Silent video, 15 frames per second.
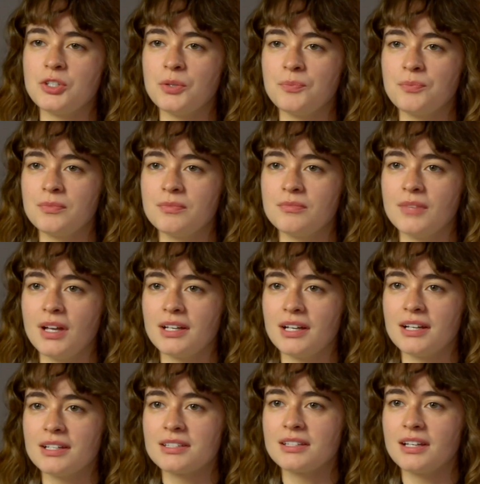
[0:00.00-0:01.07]
you, I
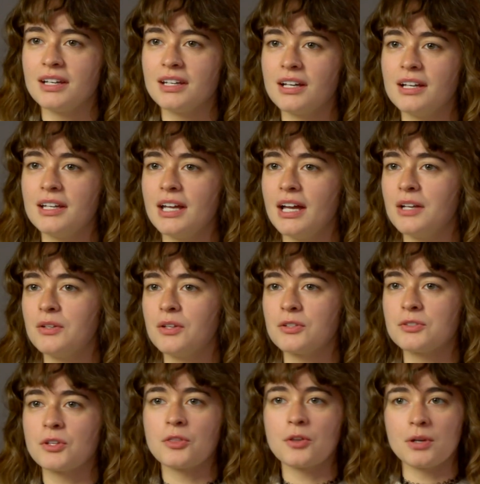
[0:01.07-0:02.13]
guess. Like, again,
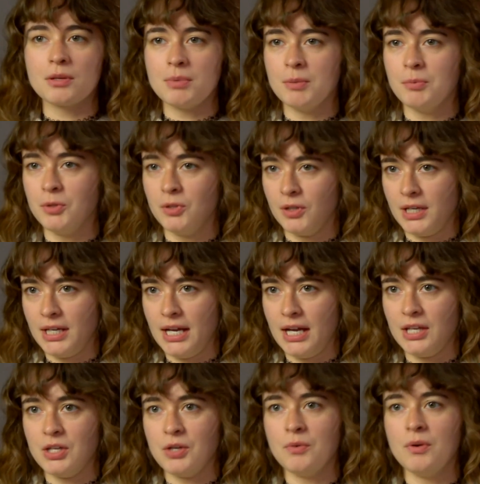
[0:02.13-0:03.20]
there's a 30 people looking
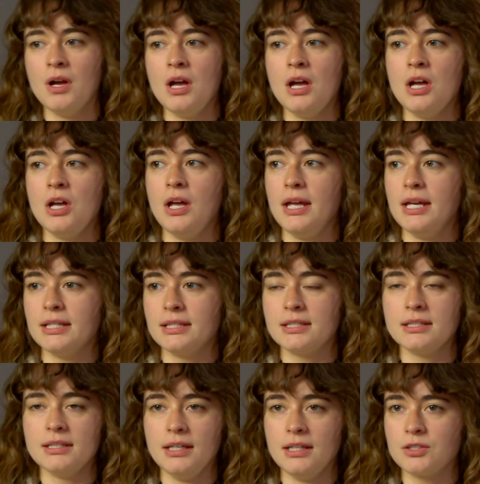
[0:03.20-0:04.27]
at you.
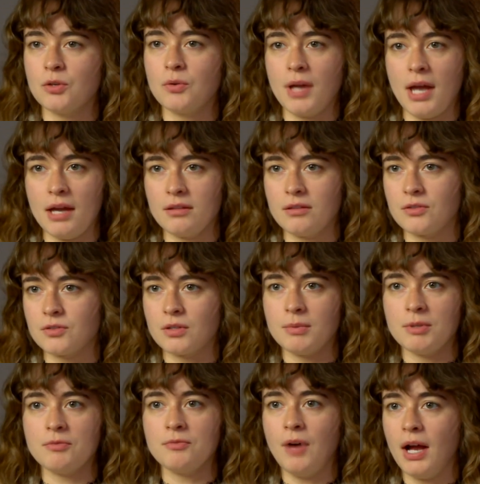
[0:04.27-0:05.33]
It's okay. There's going to
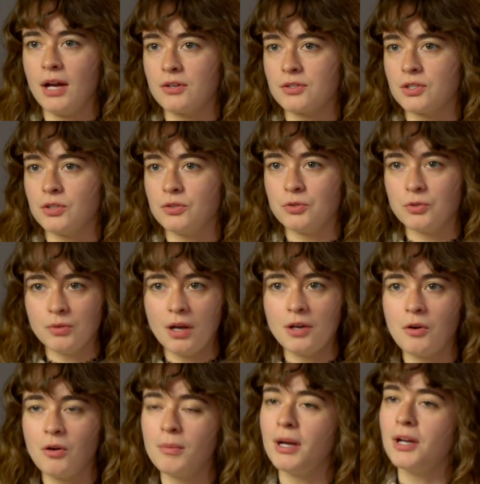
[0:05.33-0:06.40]
be fires that you do not
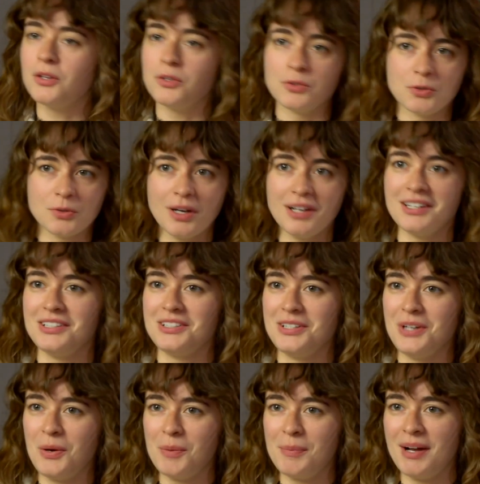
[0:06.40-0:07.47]
know about, you do not need to
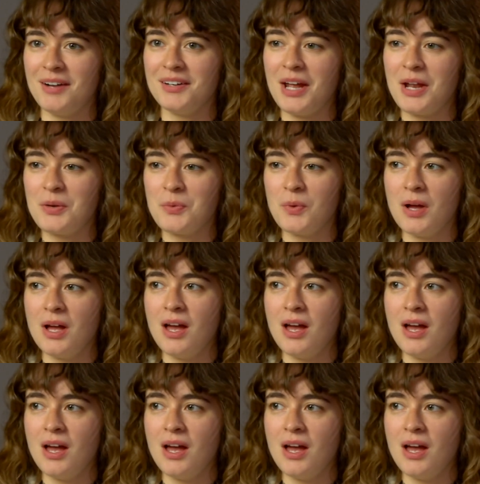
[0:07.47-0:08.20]
know about. And